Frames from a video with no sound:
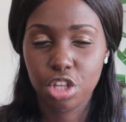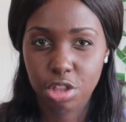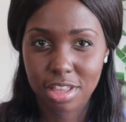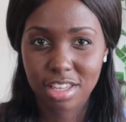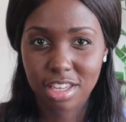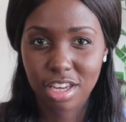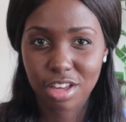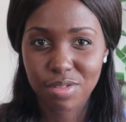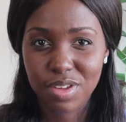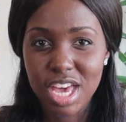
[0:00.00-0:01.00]
that you're
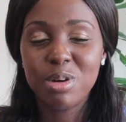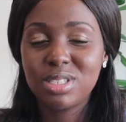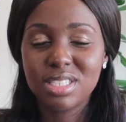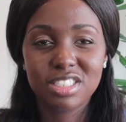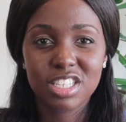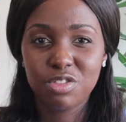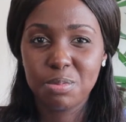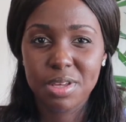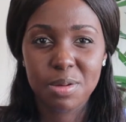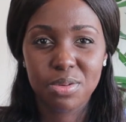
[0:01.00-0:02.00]
thinking of? Most
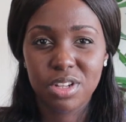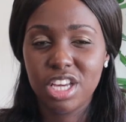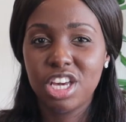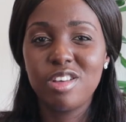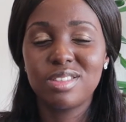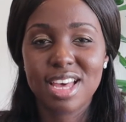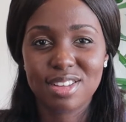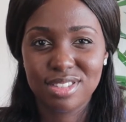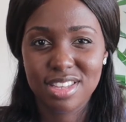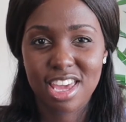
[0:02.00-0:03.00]
successful people, it goes
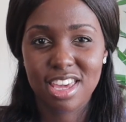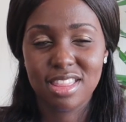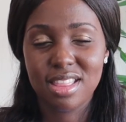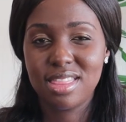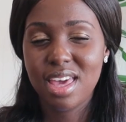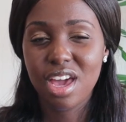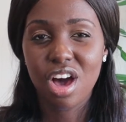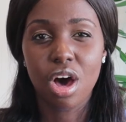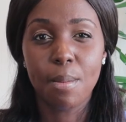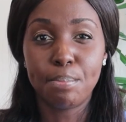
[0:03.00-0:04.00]
without saying that
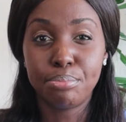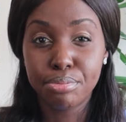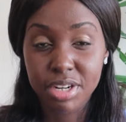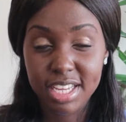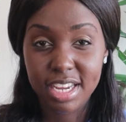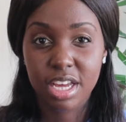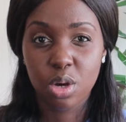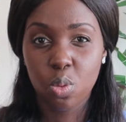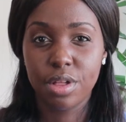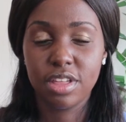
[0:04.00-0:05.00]
they are brilliant
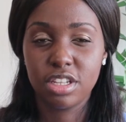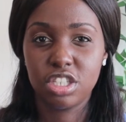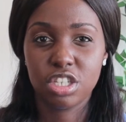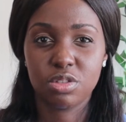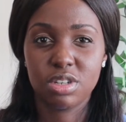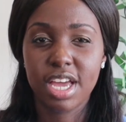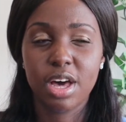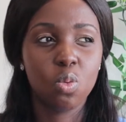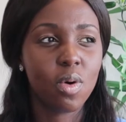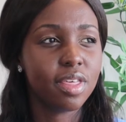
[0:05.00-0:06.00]
at what they do.
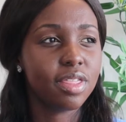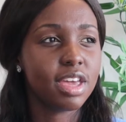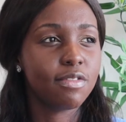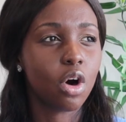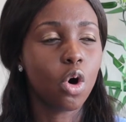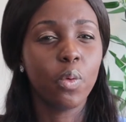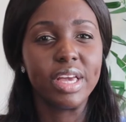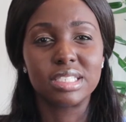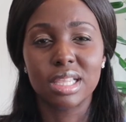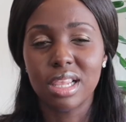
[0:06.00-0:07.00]
Now, whether they've
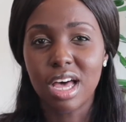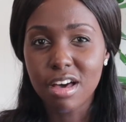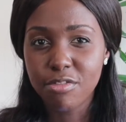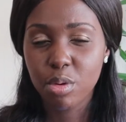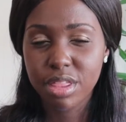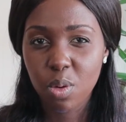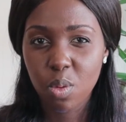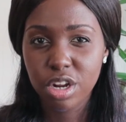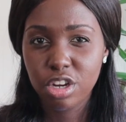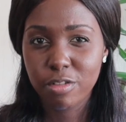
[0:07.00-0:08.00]
always loved what they
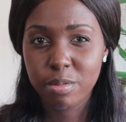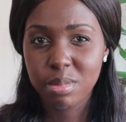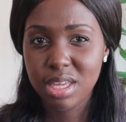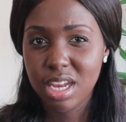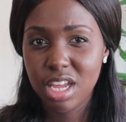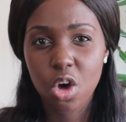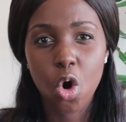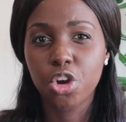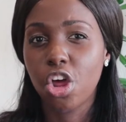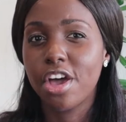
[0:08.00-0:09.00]
want to do from the beginning
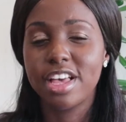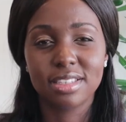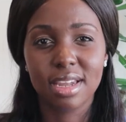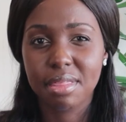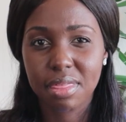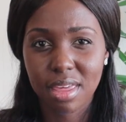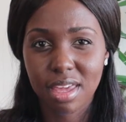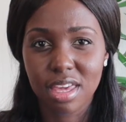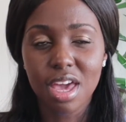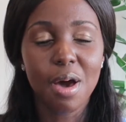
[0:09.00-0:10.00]
or not is another
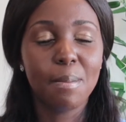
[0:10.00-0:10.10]
thing.